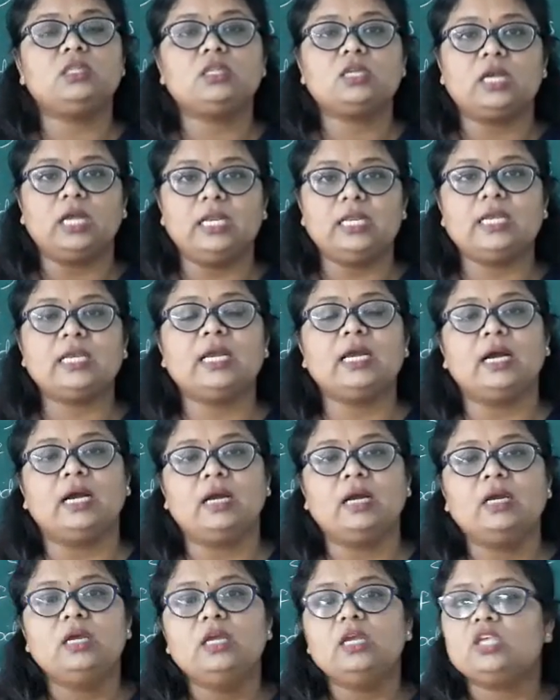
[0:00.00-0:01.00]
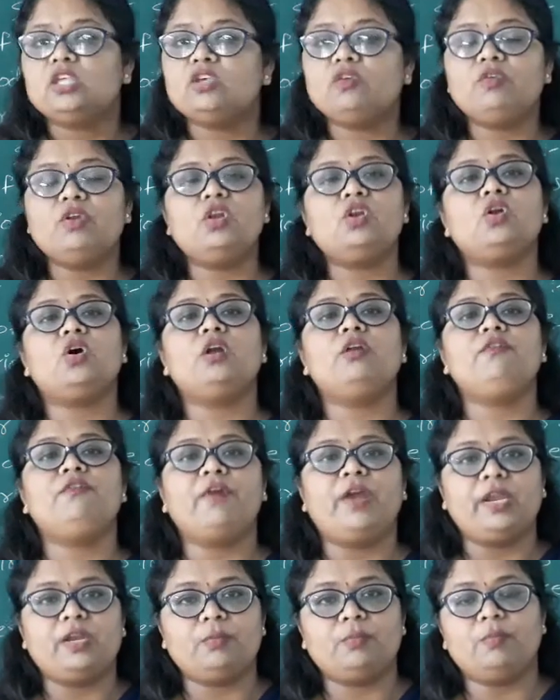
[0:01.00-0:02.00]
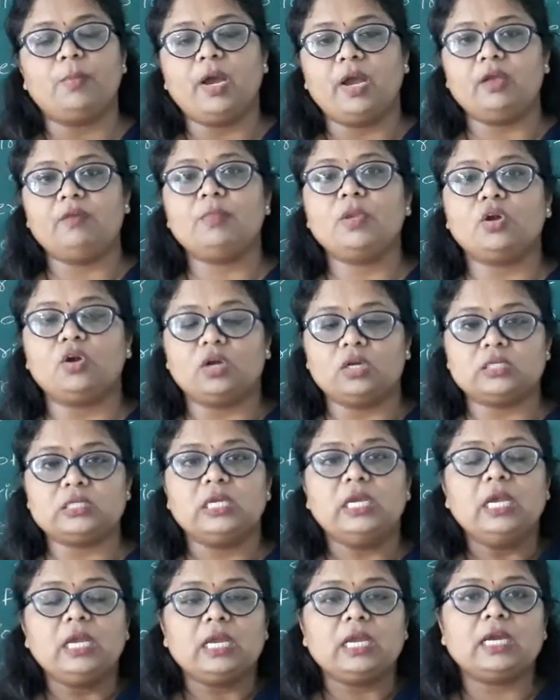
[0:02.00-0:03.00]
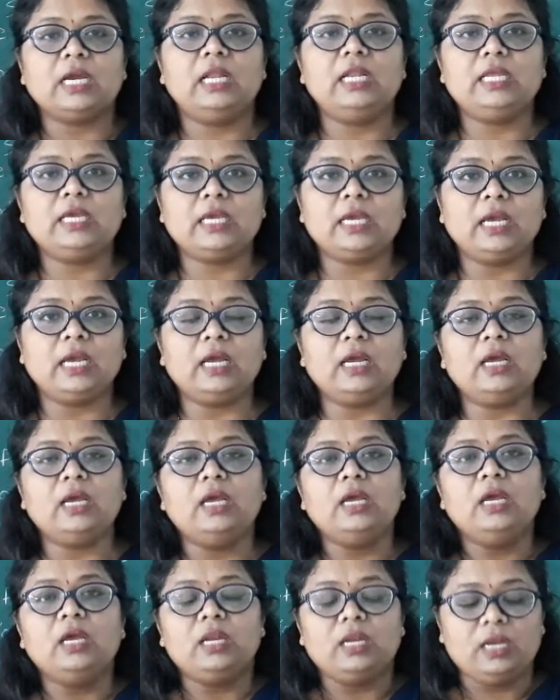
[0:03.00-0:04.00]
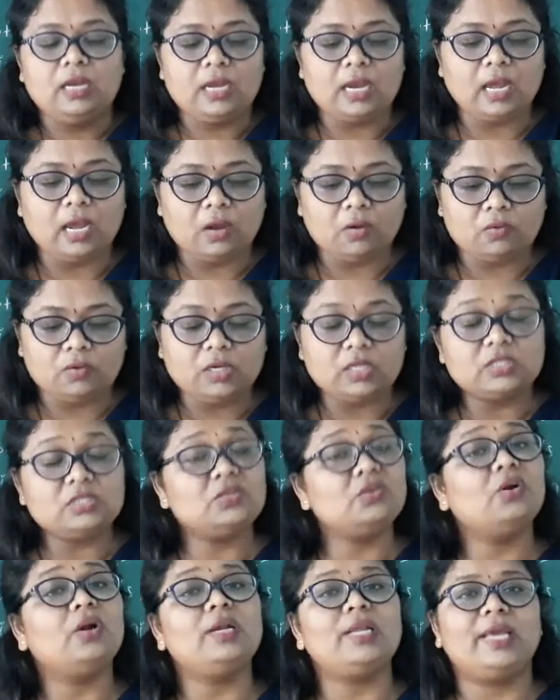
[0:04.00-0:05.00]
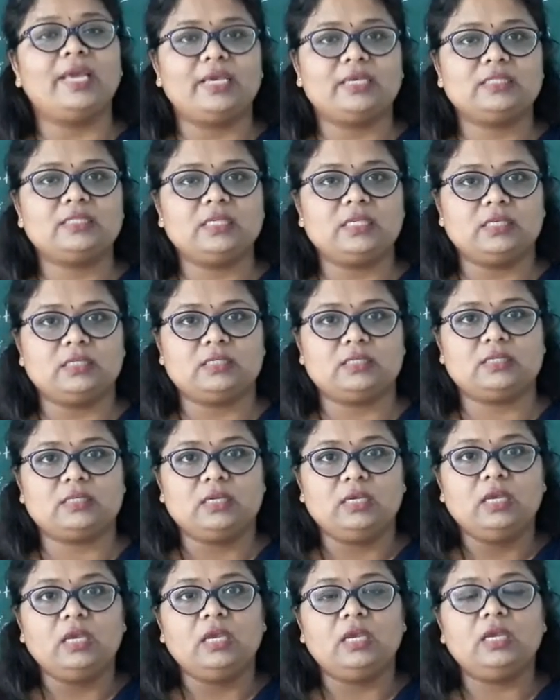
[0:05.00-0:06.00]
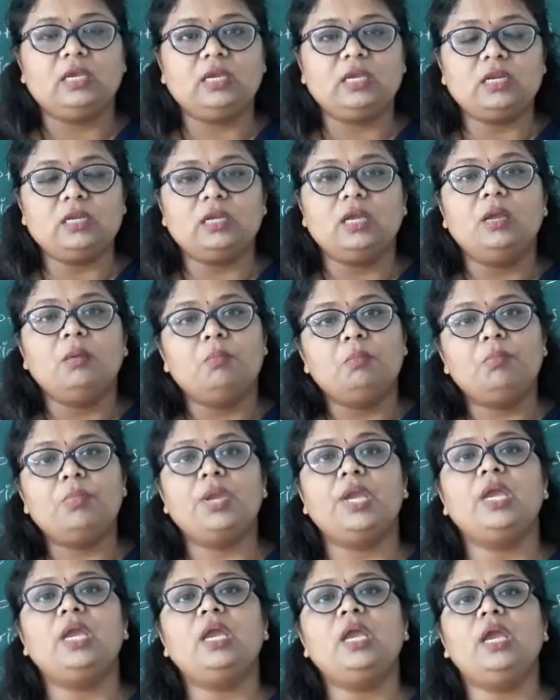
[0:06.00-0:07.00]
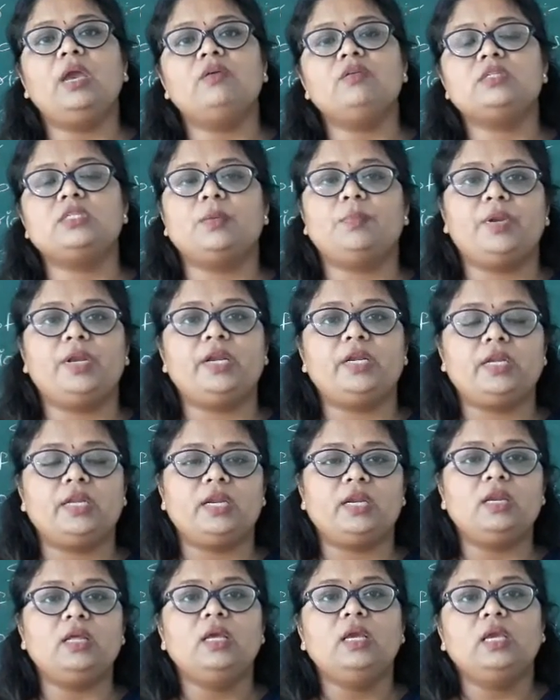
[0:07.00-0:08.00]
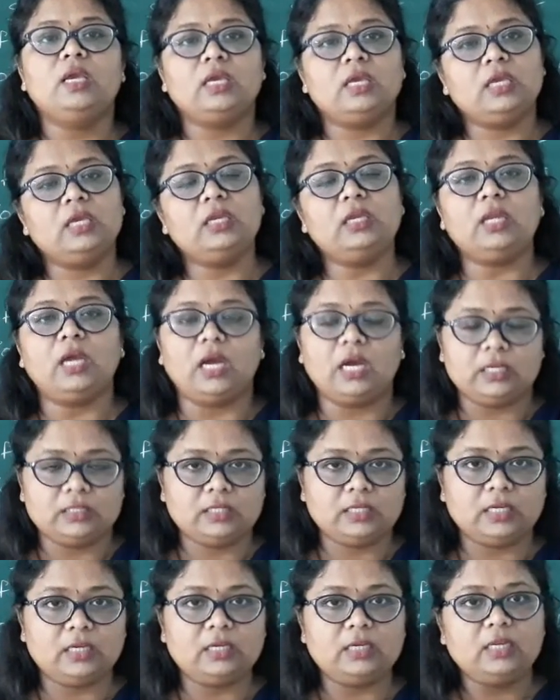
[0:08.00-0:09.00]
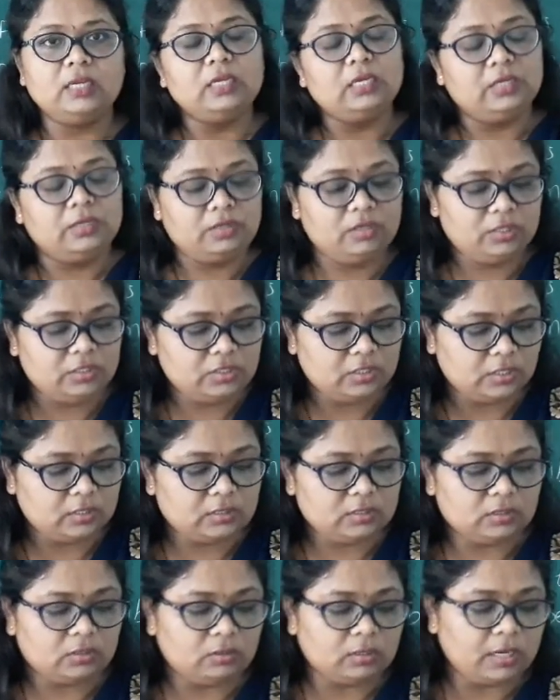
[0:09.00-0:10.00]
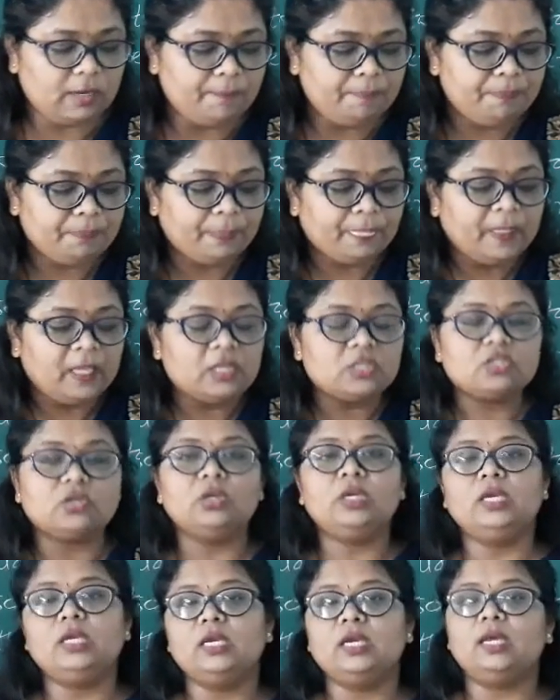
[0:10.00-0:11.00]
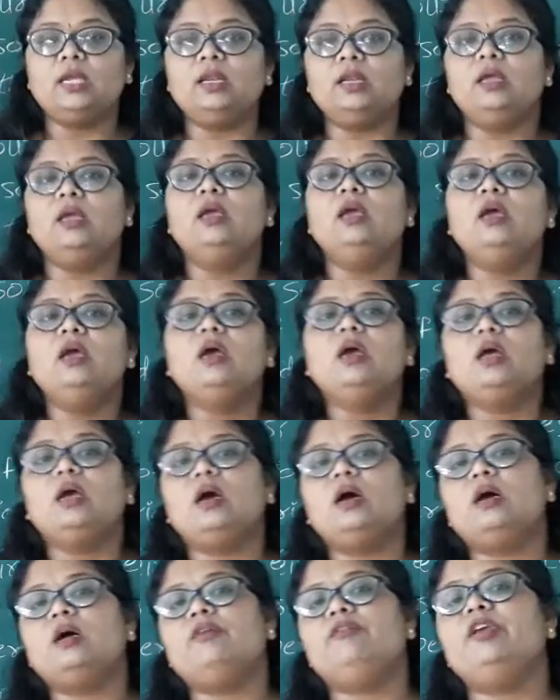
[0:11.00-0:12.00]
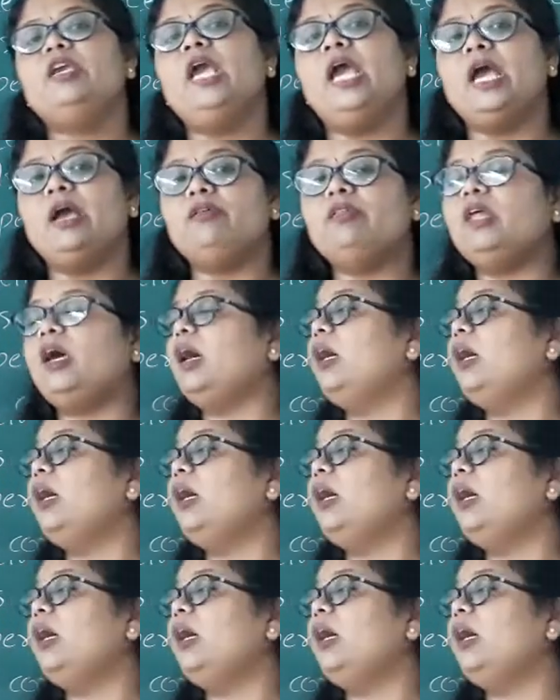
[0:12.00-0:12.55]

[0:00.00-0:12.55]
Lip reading: Kalinga, you will not find. Why? Because Kalinga now does not exist. It may have separated in other regions. Okay. So here we have